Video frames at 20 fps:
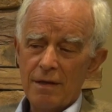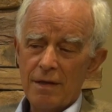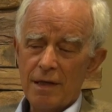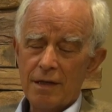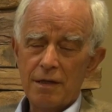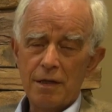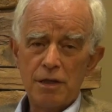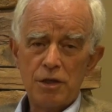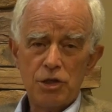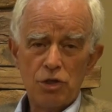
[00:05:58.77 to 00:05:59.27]

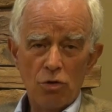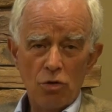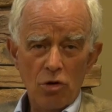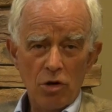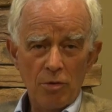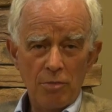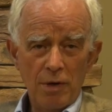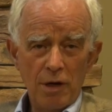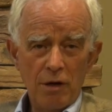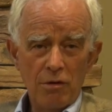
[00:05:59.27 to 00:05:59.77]
that it's
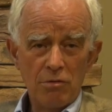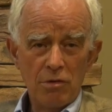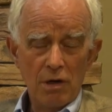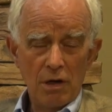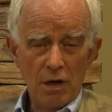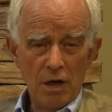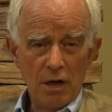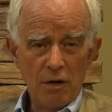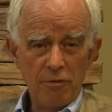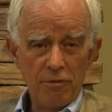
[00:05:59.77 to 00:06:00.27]
all about
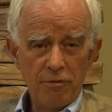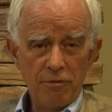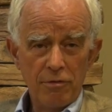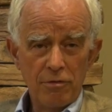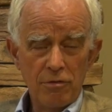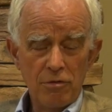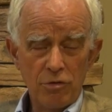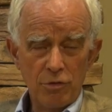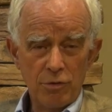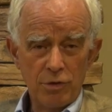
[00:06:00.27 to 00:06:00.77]
love
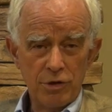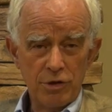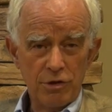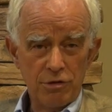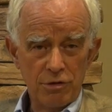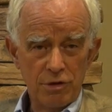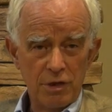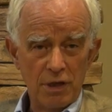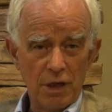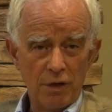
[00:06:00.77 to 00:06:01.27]

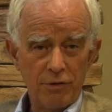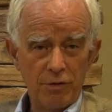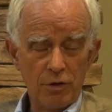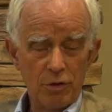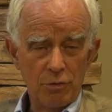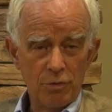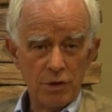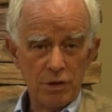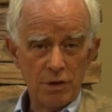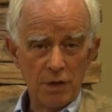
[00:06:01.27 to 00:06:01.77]
towards yourself and
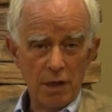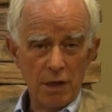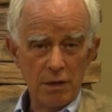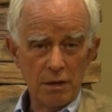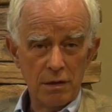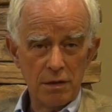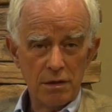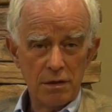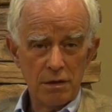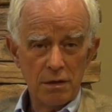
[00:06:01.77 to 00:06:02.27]
towards
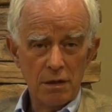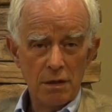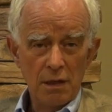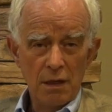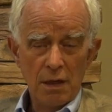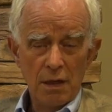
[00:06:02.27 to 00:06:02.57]
others.